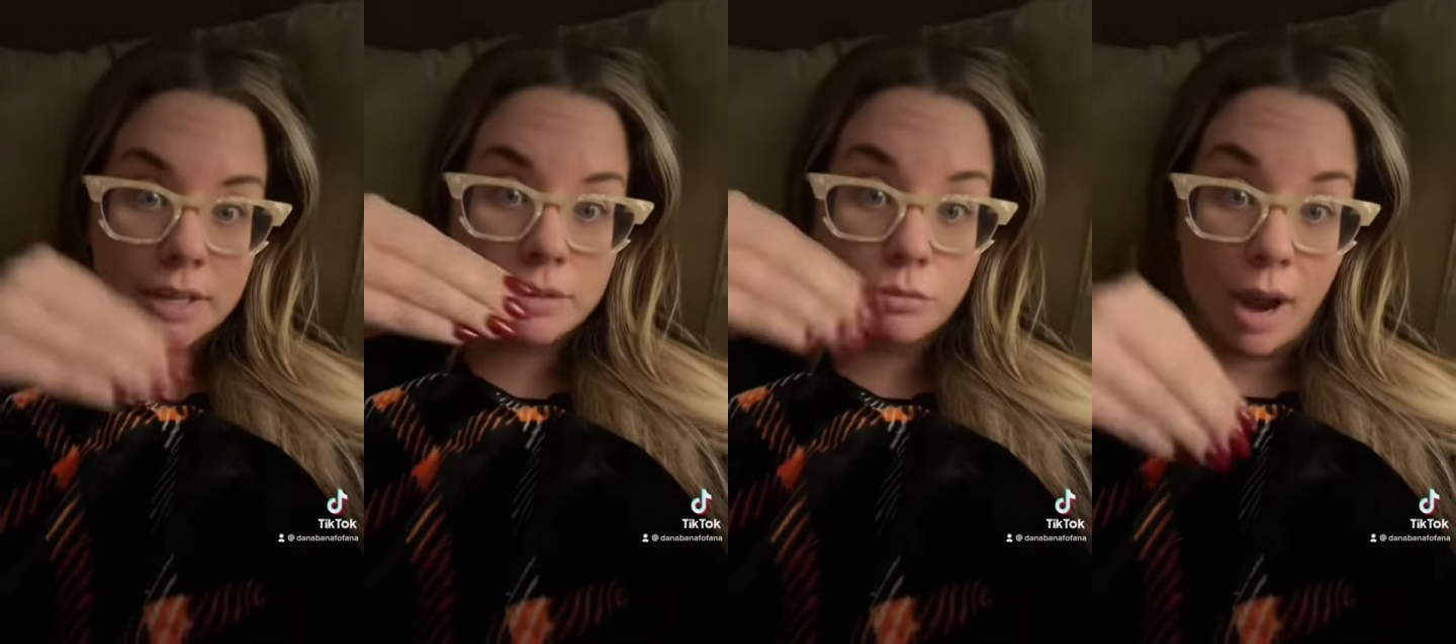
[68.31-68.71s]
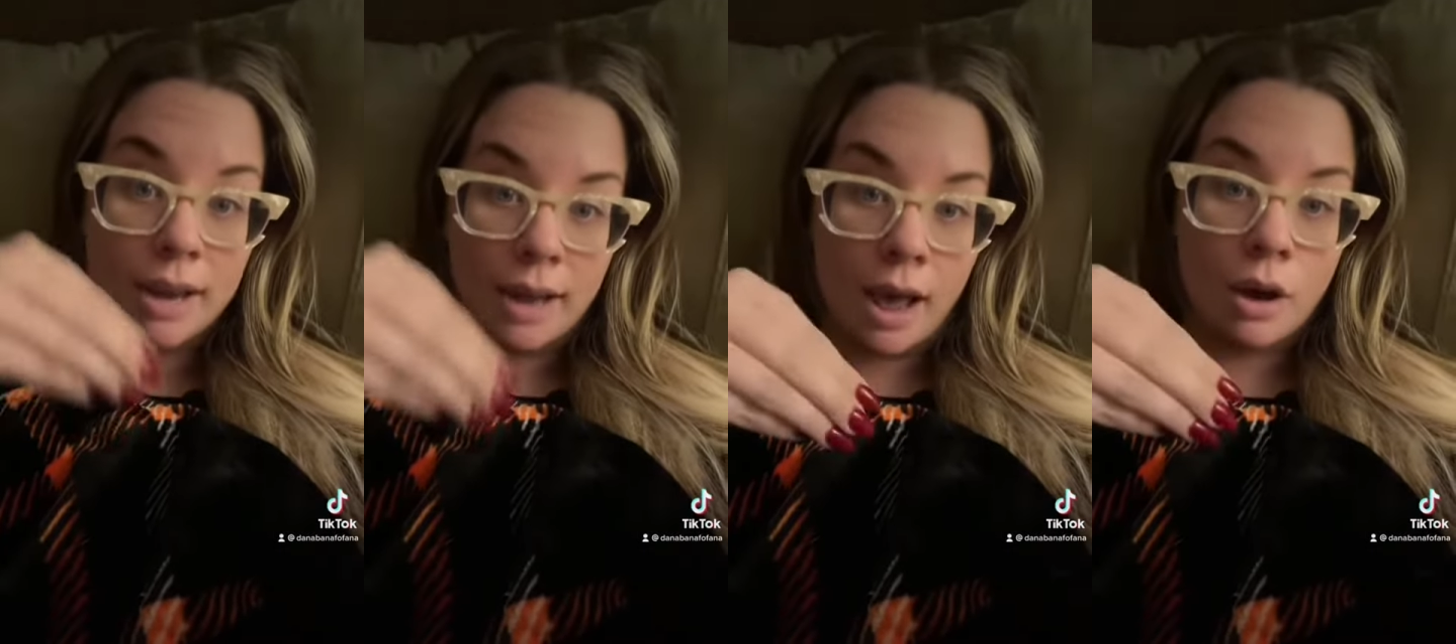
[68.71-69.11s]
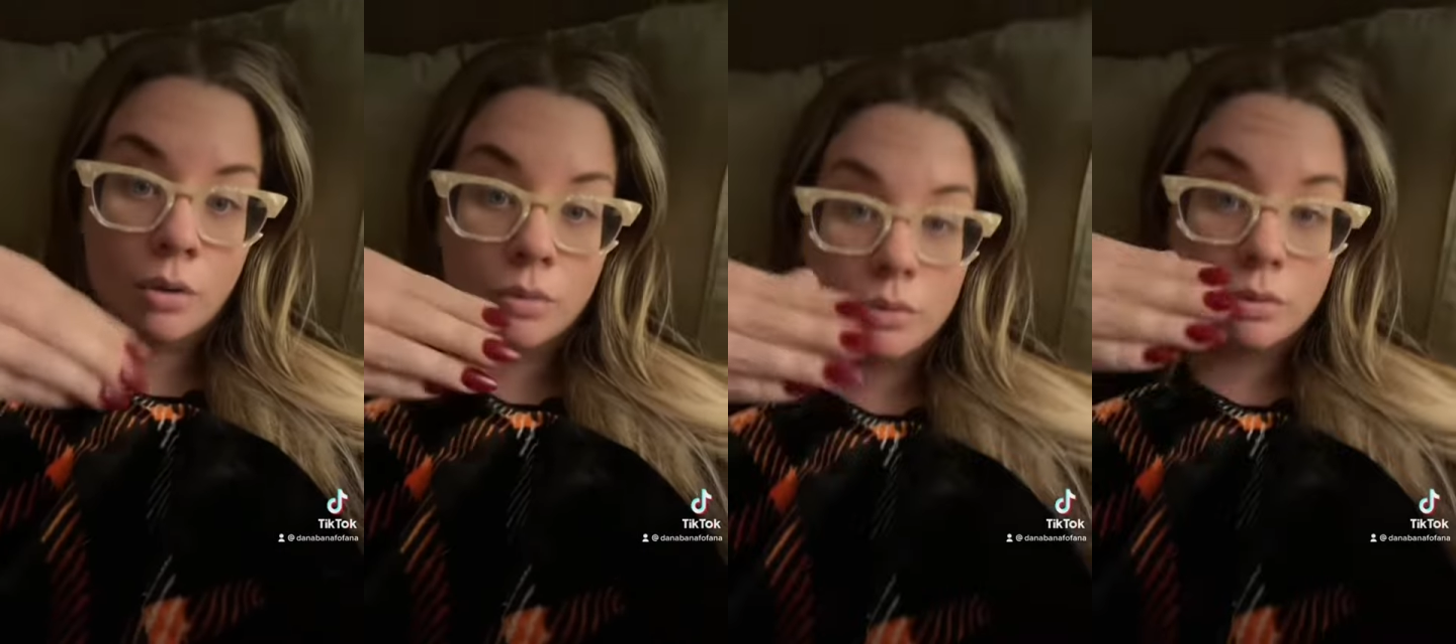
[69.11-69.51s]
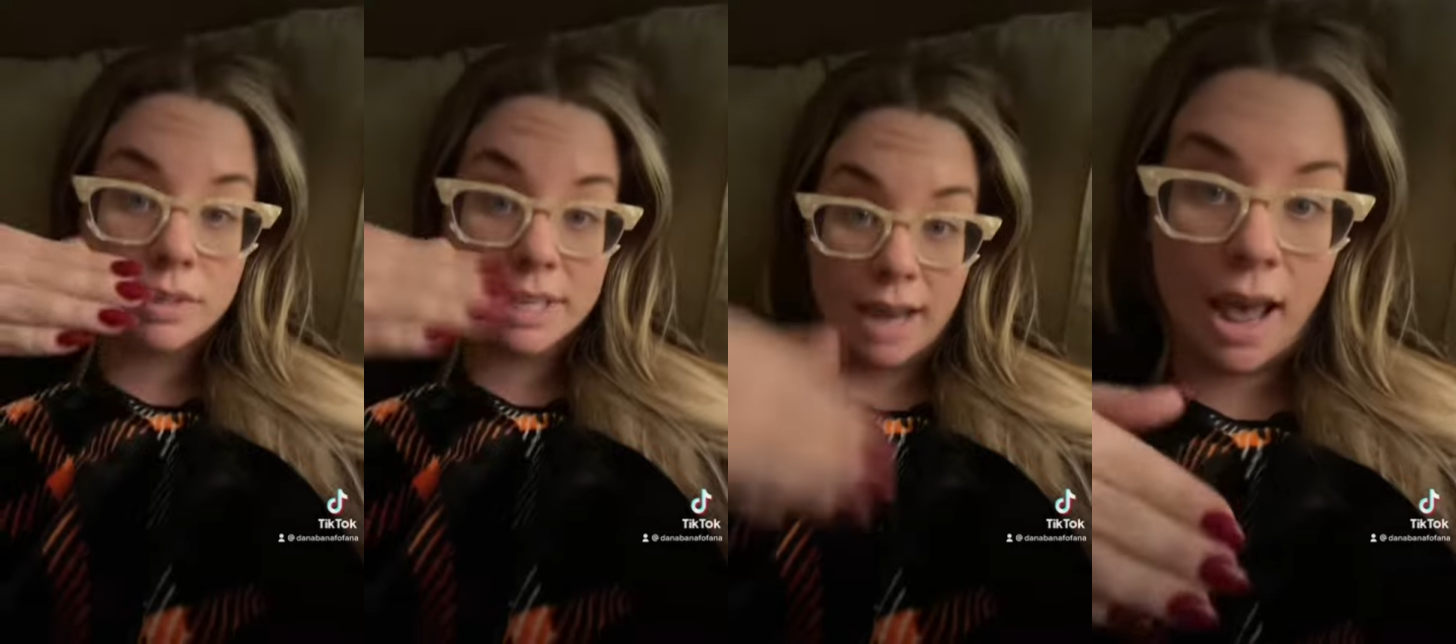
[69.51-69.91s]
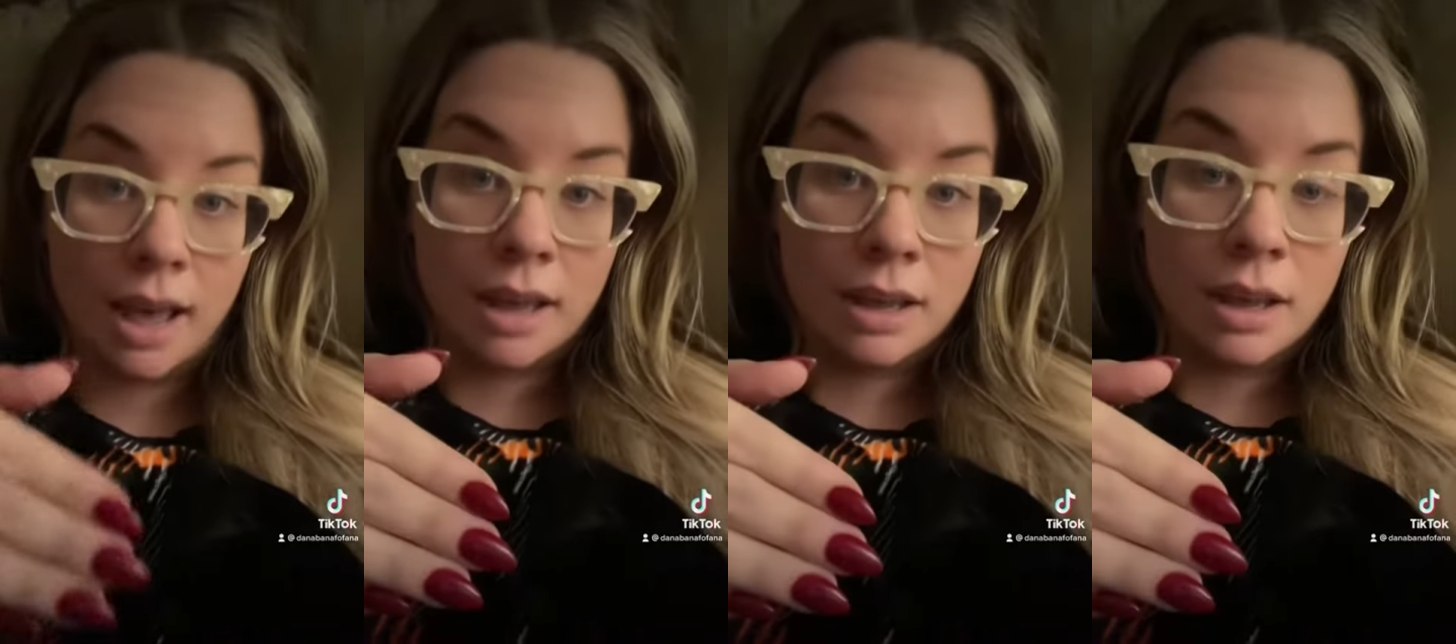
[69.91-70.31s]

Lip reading: right now, today,